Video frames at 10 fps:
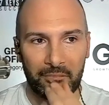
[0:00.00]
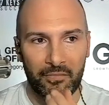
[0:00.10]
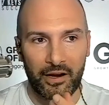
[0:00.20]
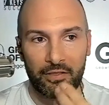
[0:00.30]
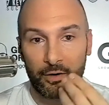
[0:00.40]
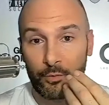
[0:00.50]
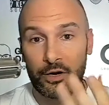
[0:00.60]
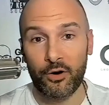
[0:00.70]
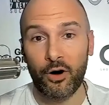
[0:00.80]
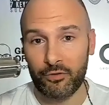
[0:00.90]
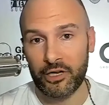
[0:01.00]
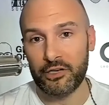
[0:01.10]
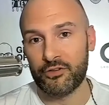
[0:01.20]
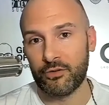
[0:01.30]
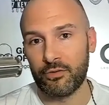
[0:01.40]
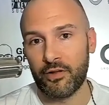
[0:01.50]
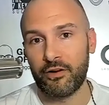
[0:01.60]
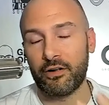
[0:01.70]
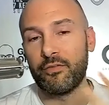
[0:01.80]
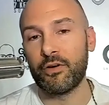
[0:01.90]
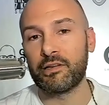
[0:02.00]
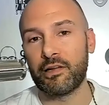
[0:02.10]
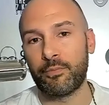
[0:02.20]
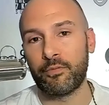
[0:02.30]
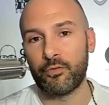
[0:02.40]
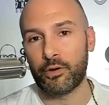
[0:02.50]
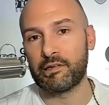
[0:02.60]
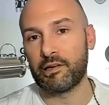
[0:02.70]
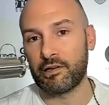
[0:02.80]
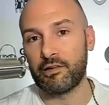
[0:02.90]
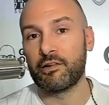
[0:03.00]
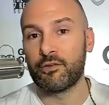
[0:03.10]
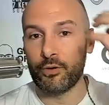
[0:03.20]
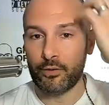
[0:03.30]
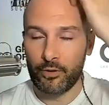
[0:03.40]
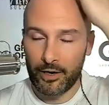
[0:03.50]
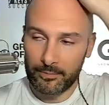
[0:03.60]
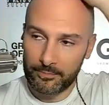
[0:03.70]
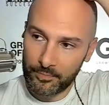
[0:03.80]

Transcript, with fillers: that I think we can all relate to, and then I'll give you an example of an organization that's doing it right.